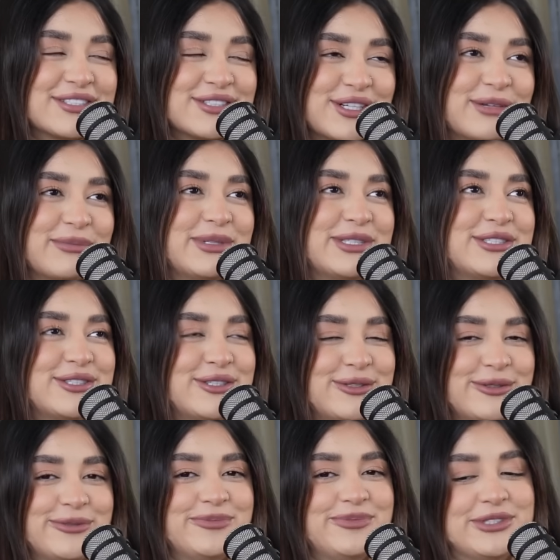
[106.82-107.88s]
it's going to be
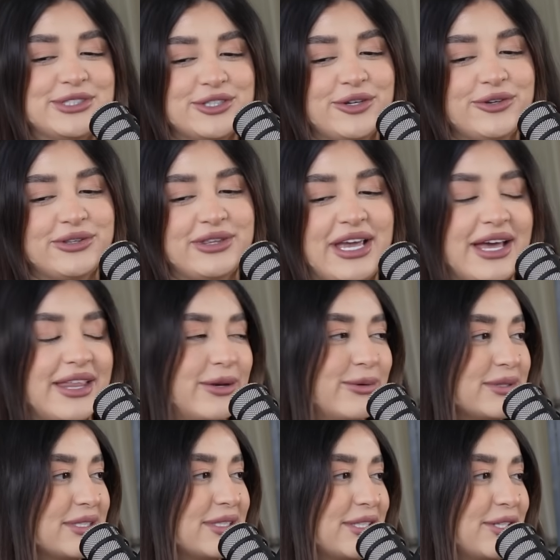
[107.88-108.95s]
2. So yeah, that
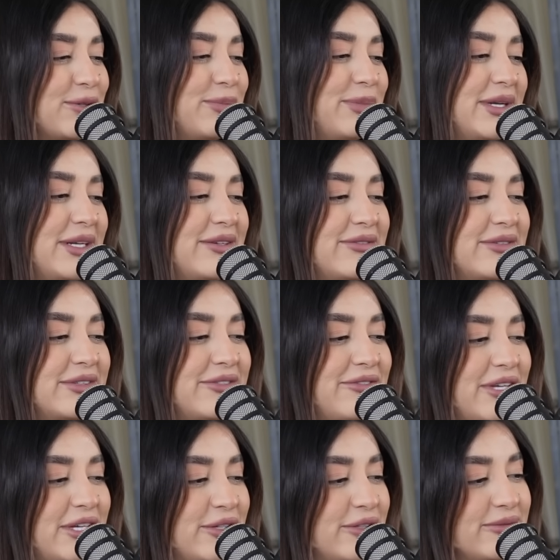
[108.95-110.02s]
was a little bit of a
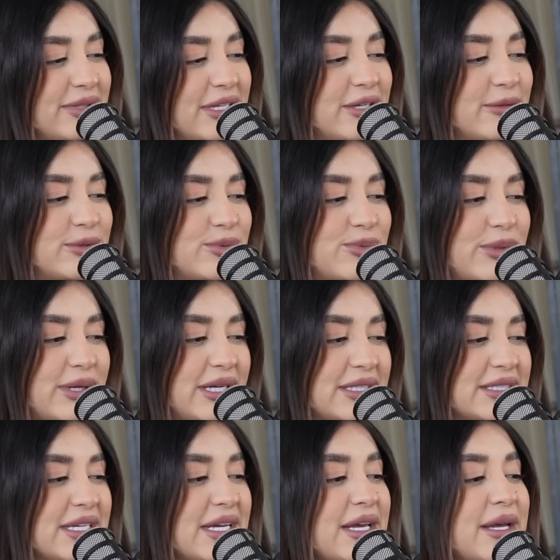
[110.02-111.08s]
fail and it was
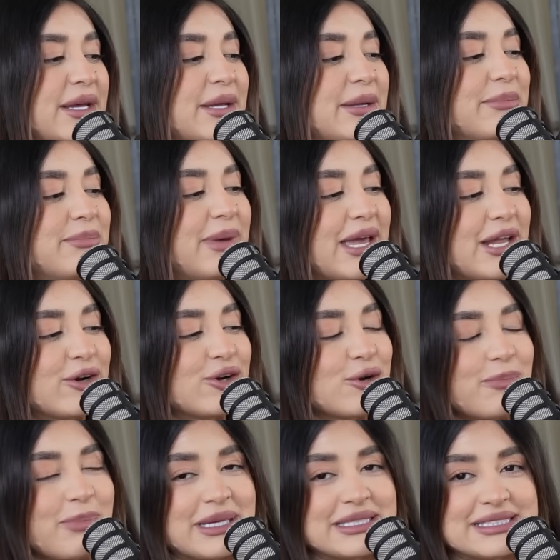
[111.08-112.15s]
rigged. Pero
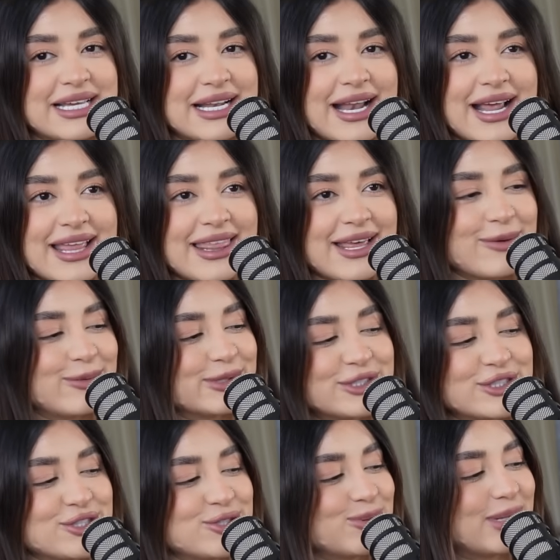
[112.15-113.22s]
no pasa nada. We'll
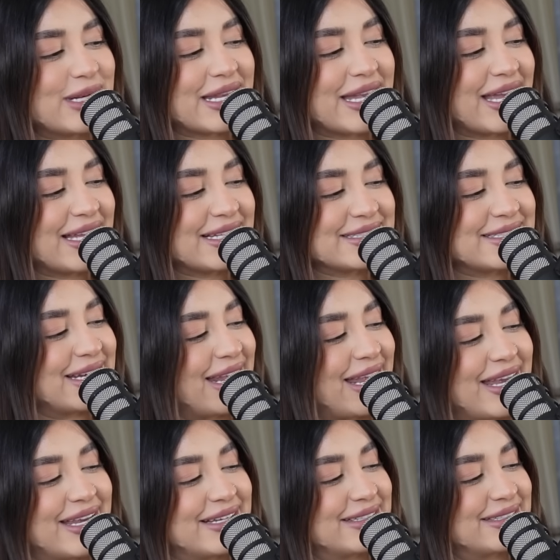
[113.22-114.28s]
just do it again
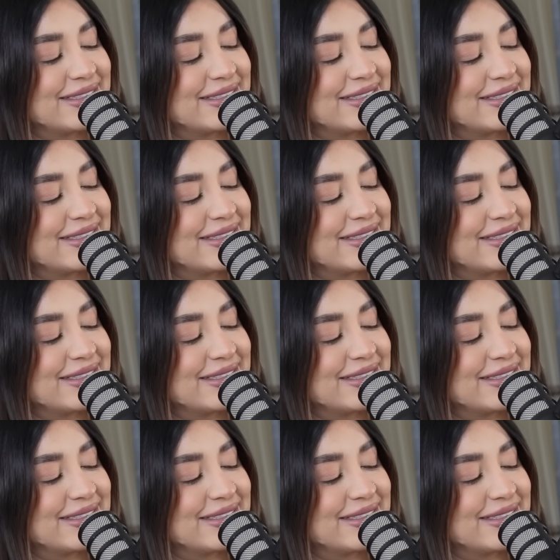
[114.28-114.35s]
today.